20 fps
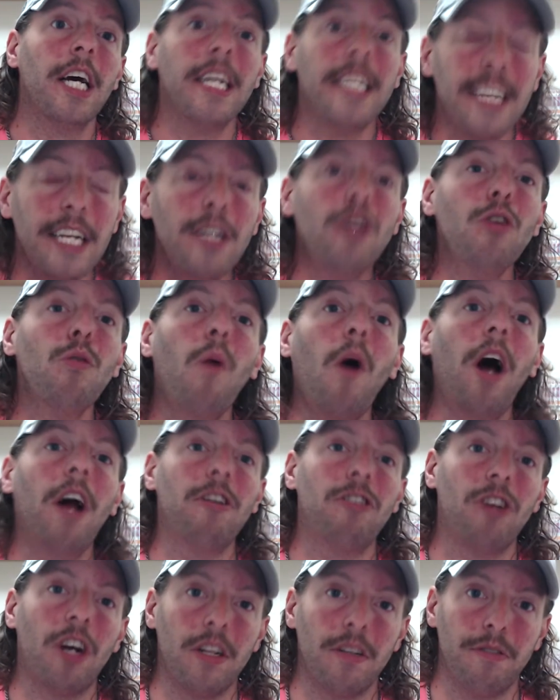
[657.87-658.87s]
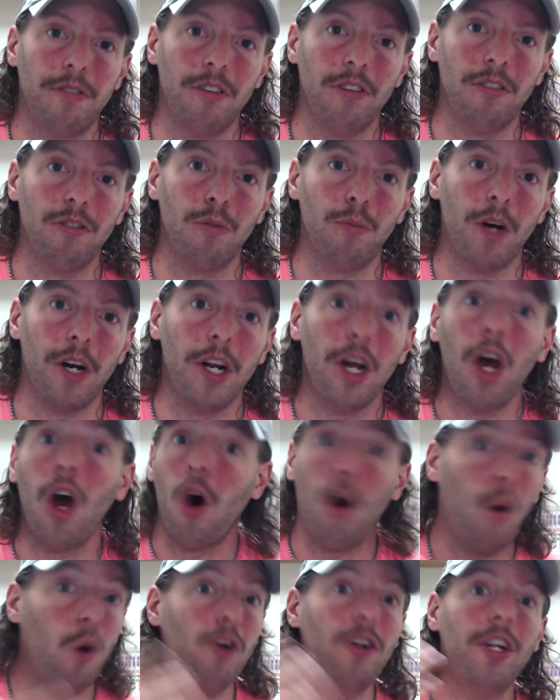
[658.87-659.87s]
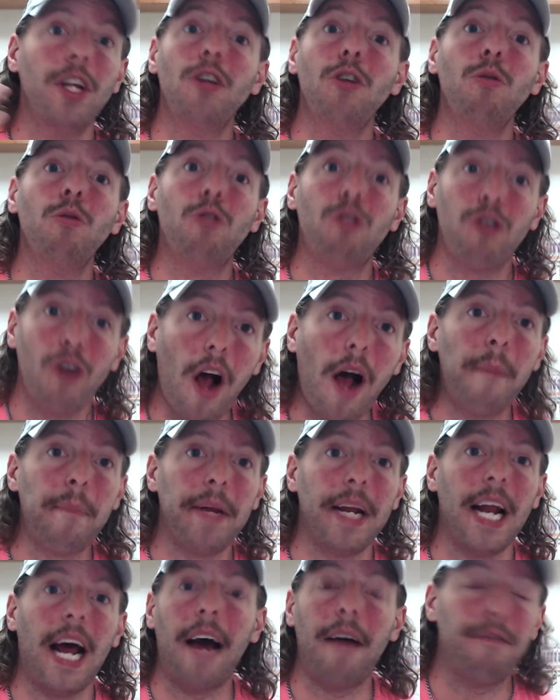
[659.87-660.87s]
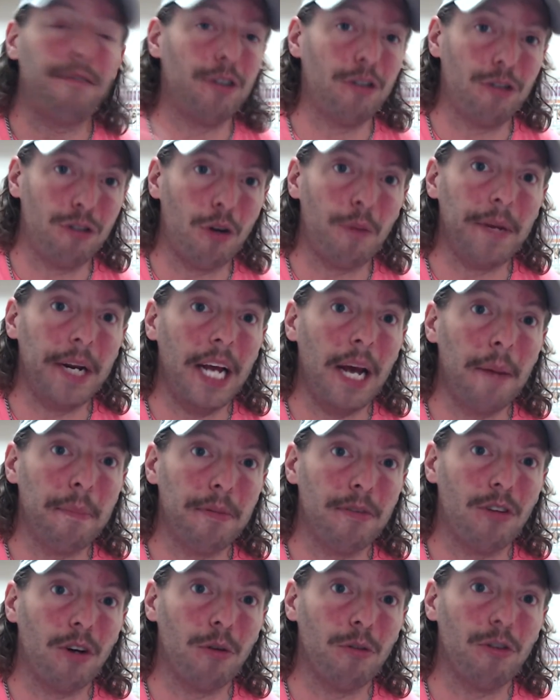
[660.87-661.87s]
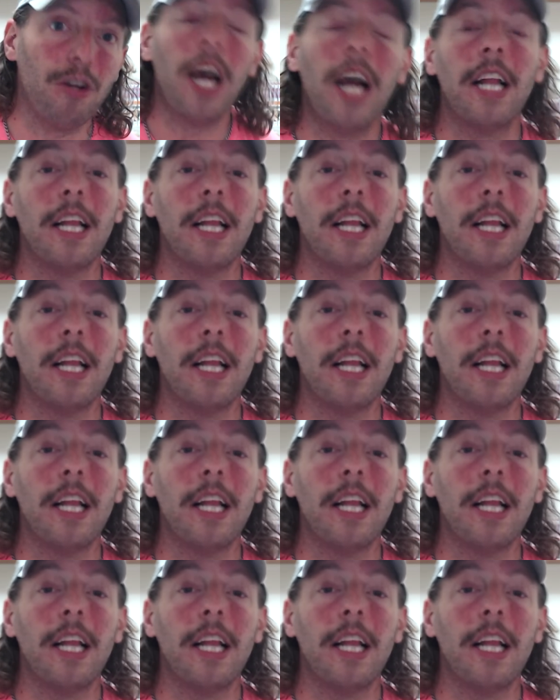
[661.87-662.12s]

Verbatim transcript: Did you watch all of season one? Or did you drop it after so many episodes?